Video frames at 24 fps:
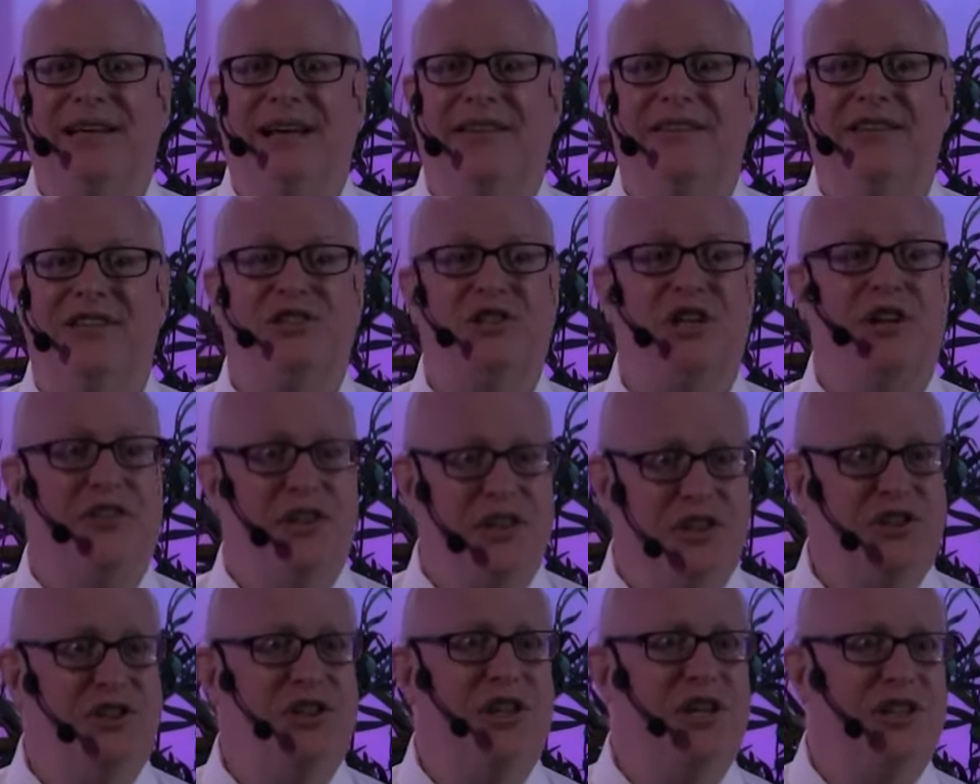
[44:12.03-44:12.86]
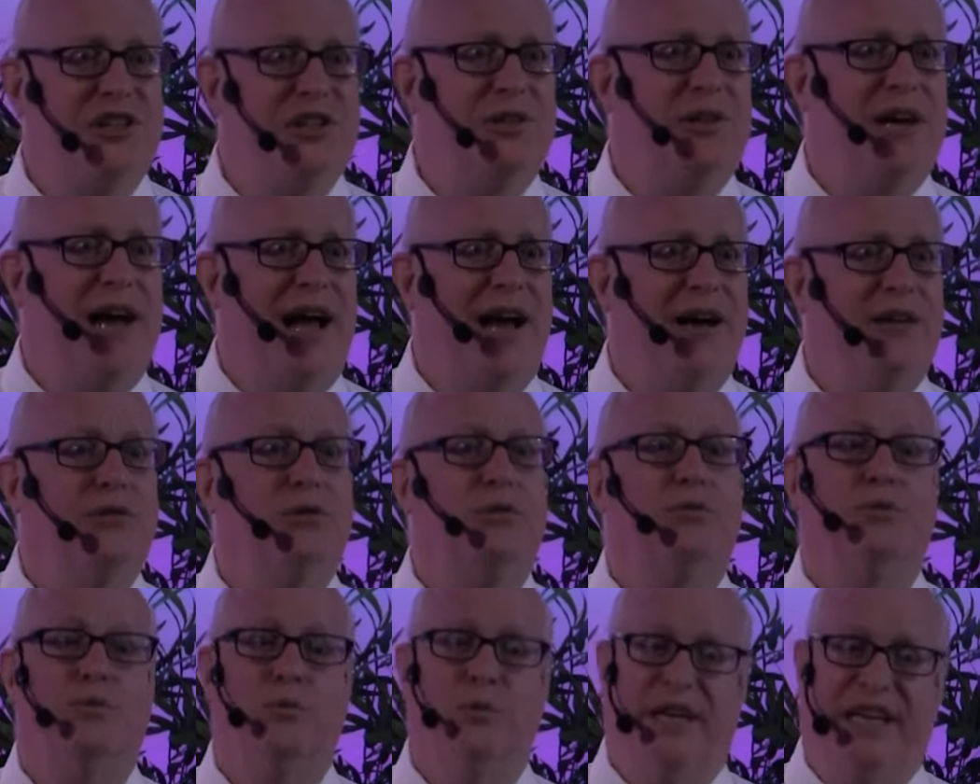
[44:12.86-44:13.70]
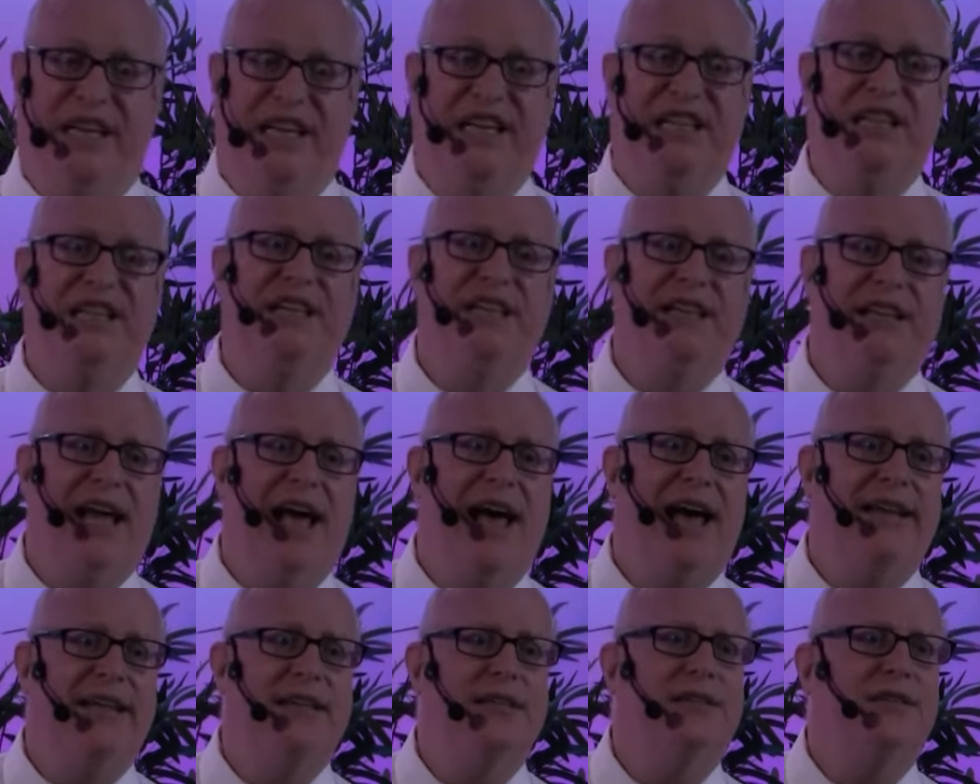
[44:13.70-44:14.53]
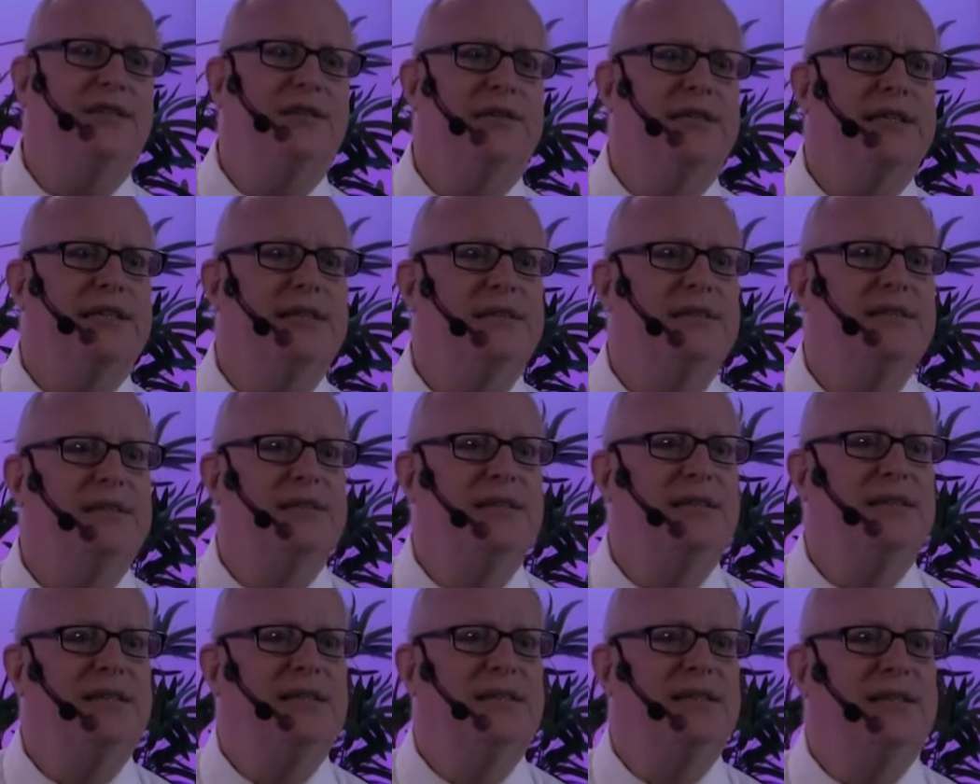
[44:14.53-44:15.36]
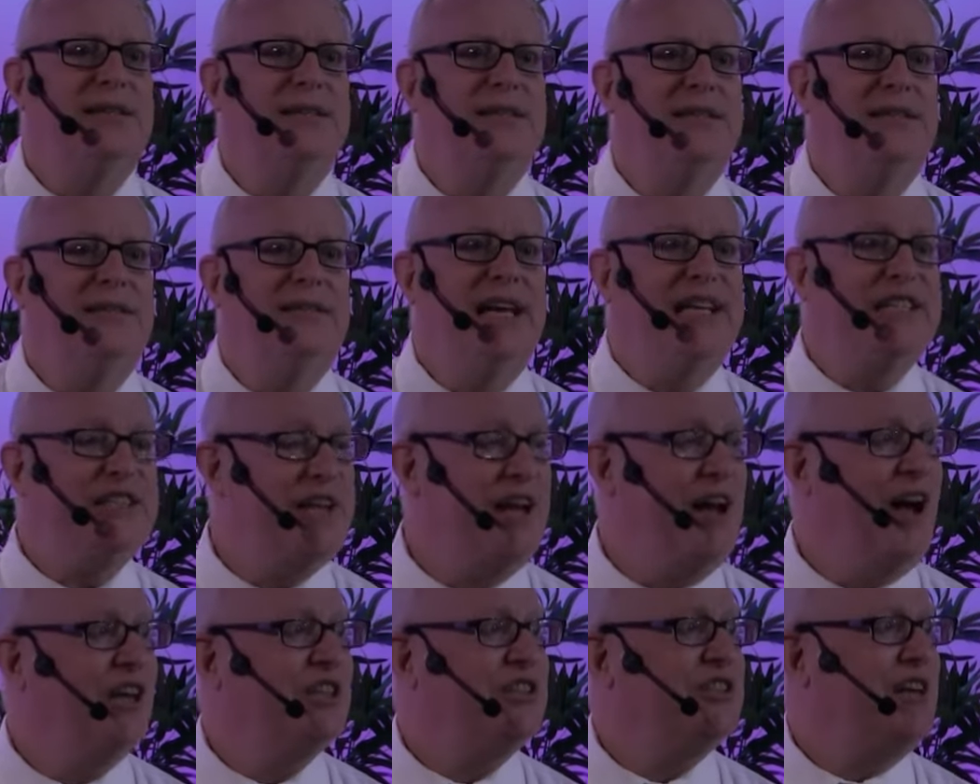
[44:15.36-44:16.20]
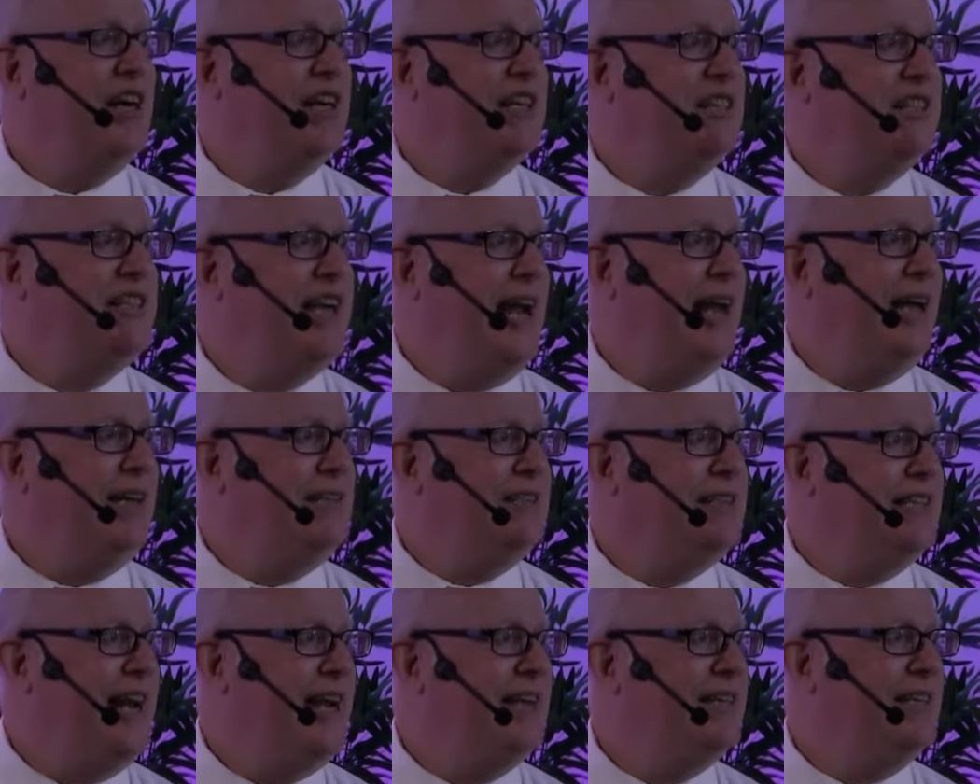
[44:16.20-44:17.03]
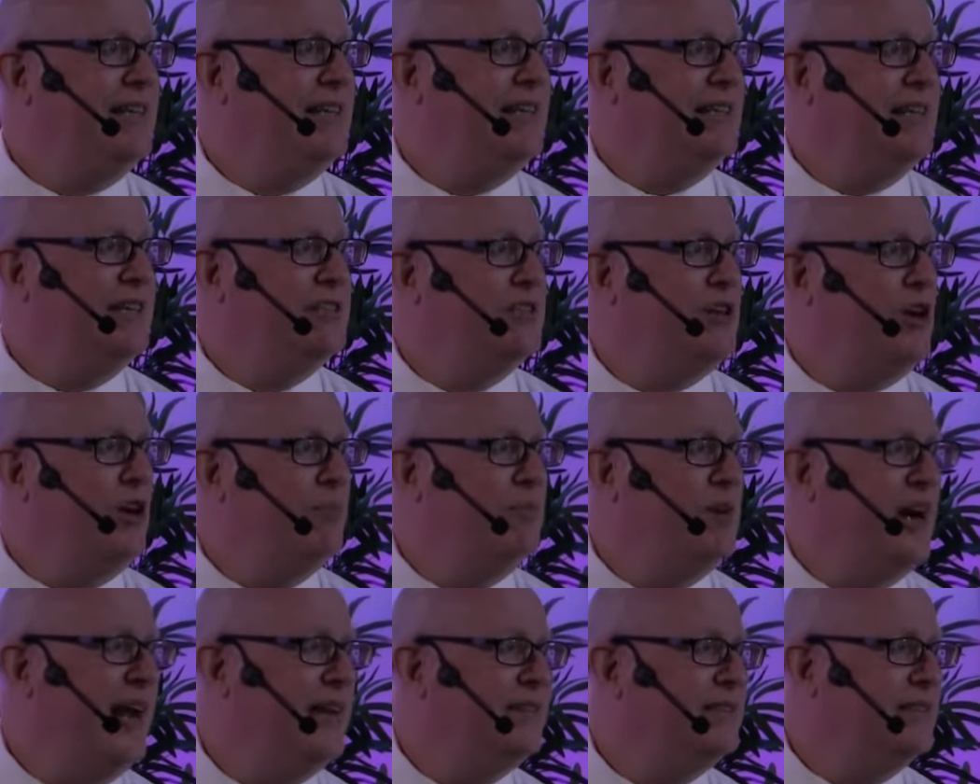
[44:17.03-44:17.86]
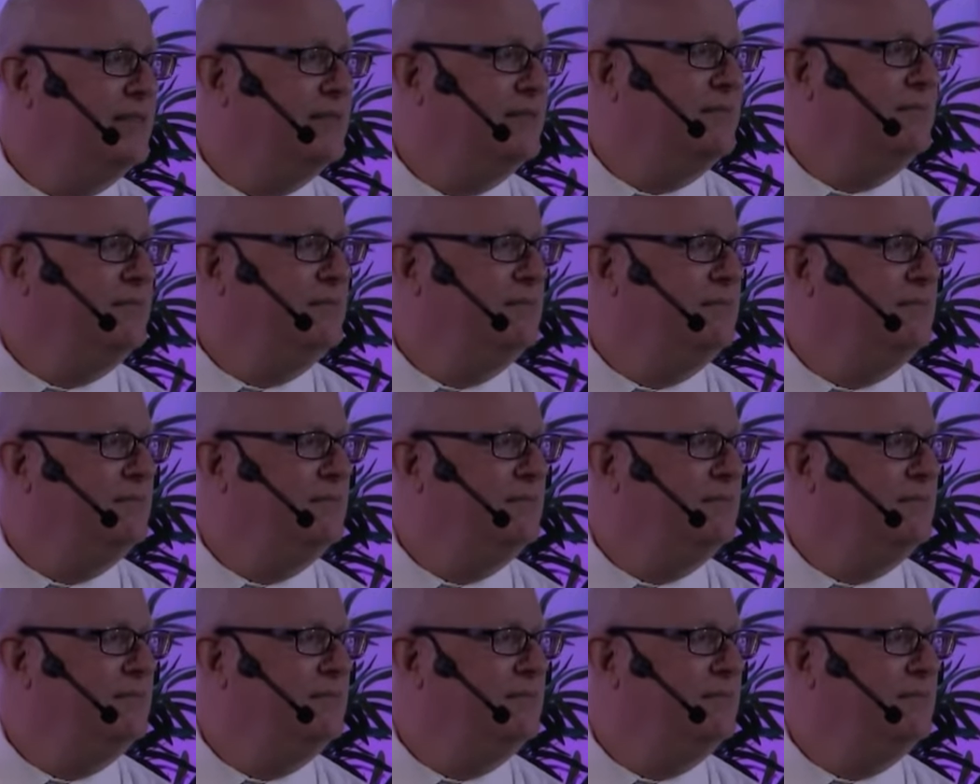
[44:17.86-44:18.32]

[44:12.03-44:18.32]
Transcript: In this, ch this church crowd really got into it as they all started chanting, Let's go, Brandon.